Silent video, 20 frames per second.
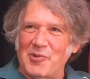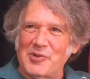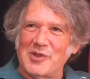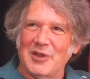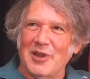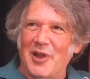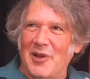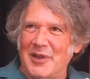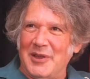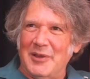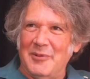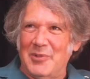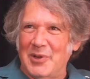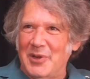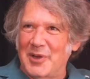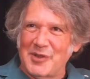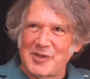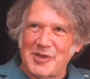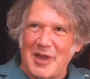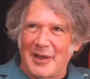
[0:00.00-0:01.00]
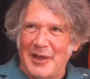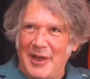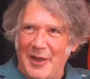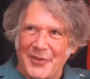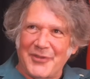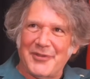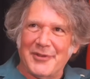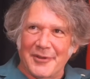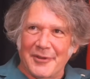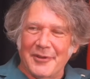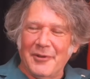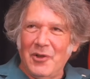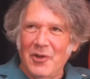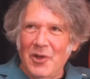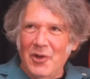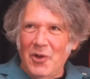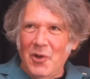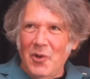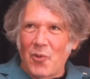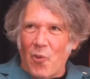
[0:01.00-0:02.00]
I was lucky because I got to
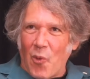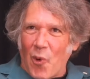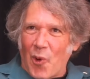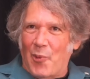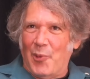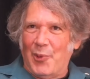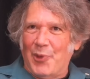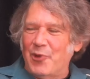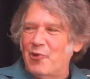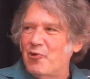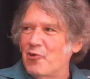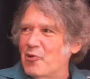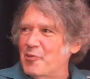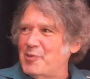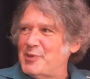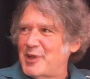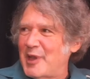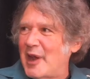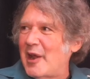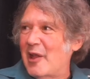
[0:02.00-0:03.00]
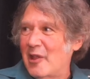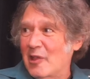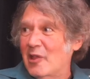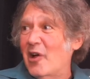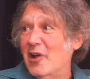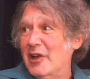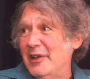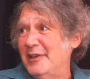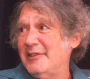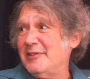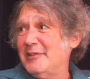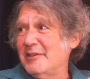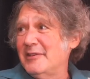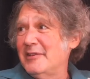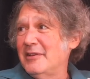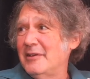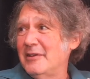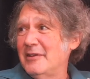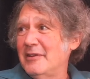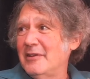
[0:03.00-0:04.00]
work with the groups that I liked,
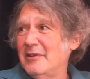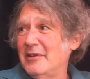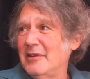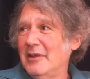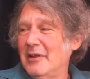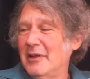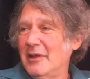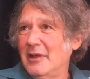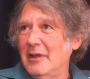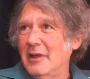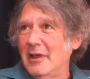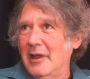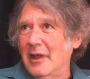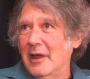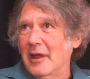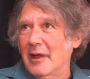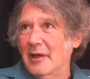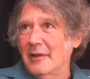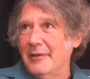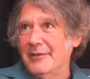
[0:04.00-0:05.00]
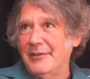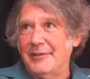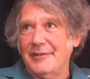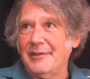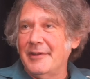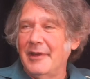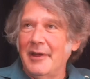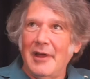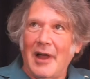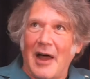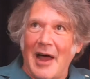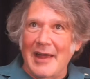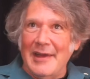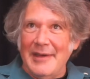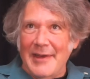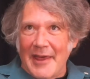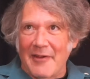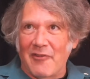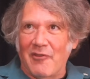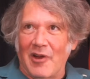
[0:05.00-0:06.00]
mm. and I
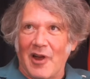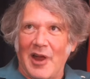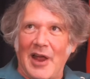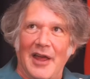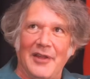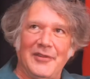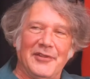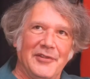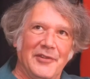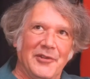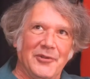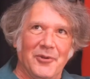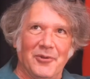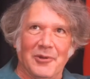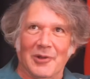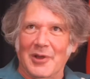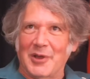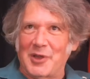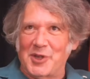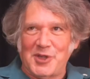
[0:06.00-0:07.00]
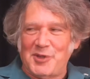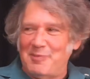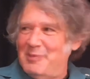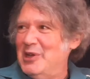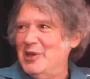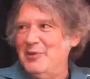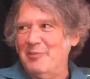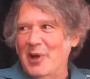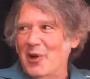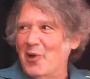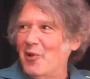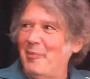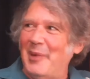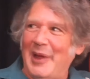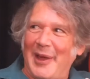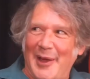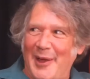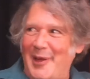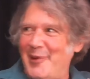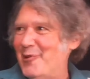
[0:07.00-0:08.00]
never had to do like a speed metal
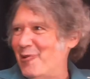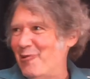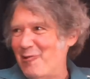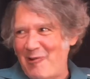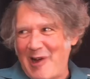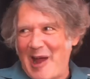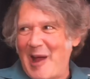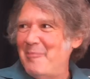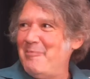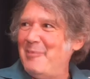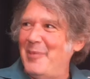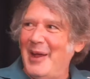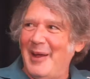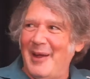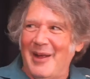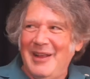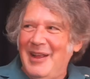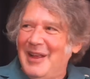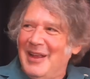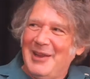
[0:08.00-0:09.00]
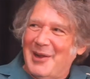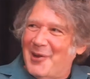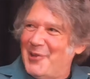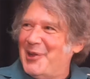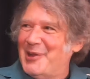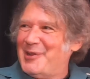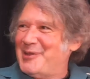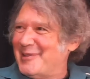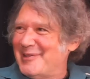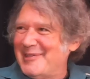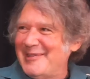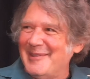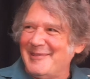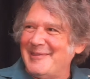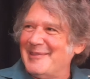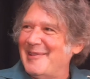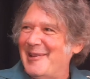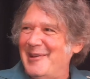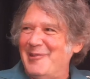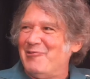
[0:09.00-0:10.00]
band or a rap mm. band, you know, things
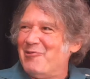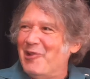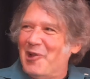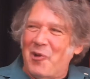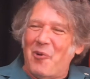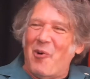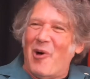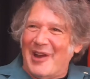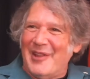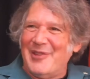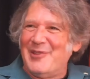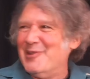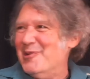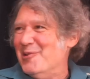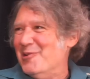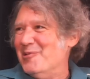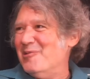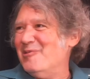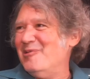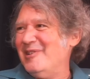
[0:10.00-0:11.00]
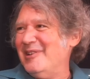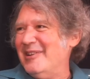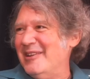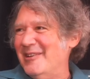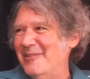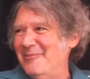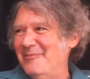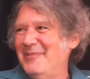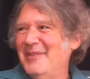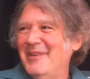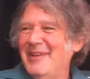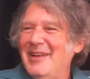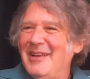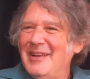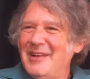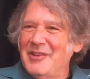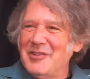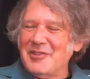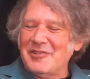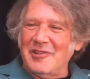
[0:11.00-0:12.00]
things that I didn't really want to do, you know. Mm.
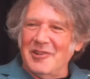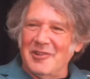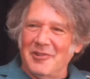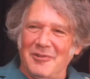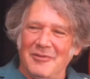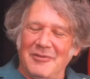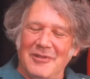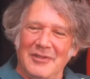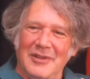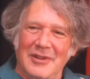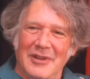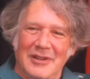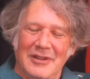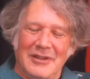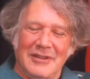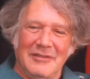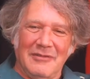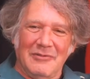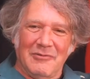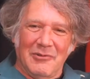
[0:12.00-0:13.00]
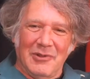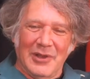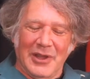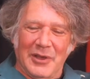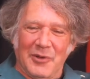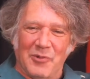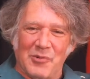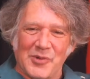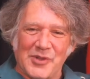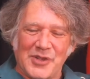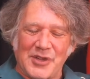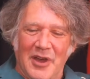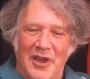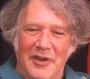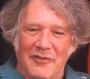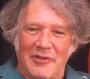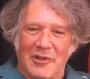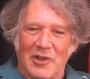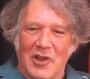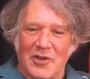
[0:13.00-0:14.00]
So uh, really, it was
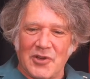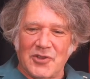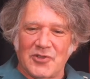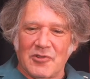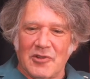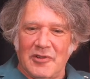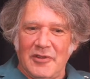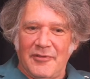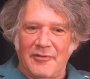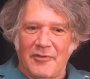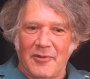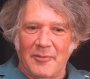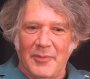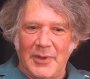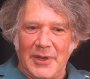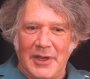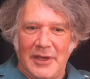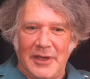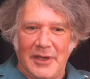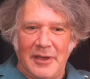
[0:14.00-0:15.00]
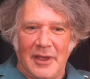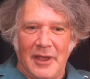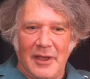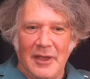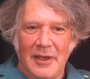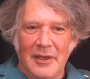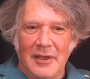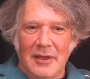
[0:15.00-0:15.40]
kind of a luxury for me